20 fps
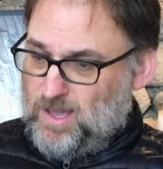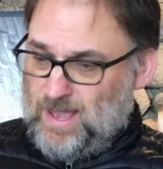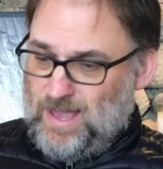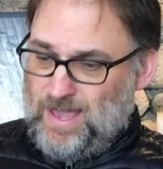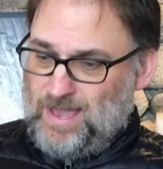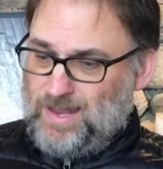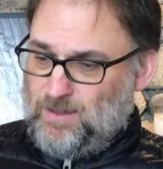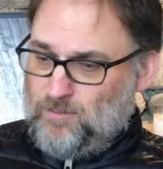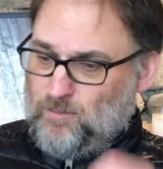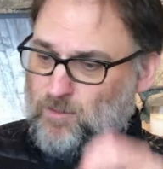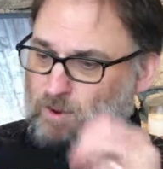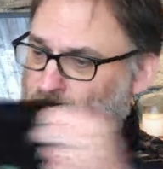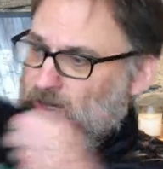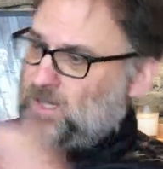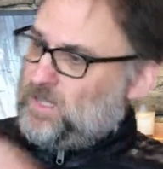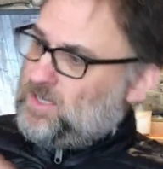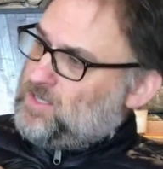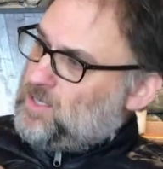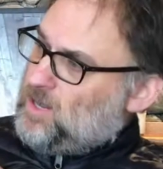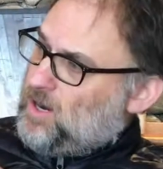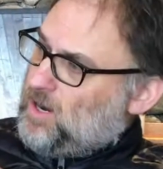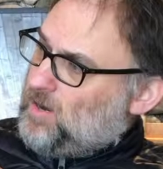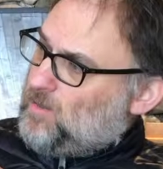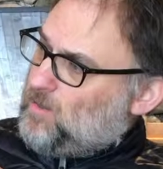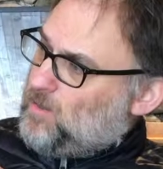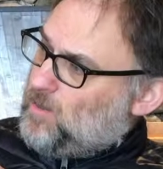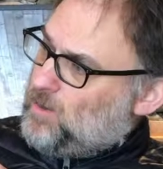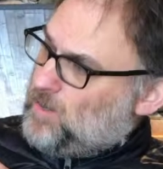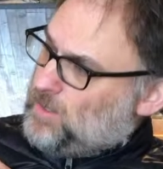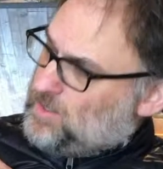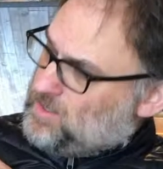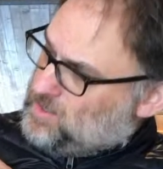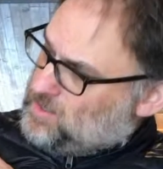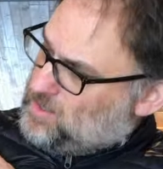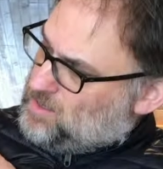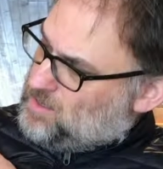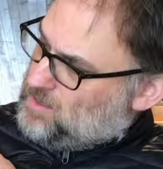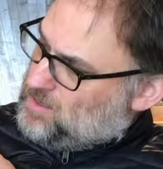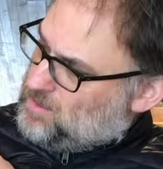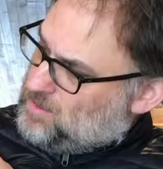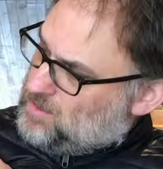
81 Guitar Works.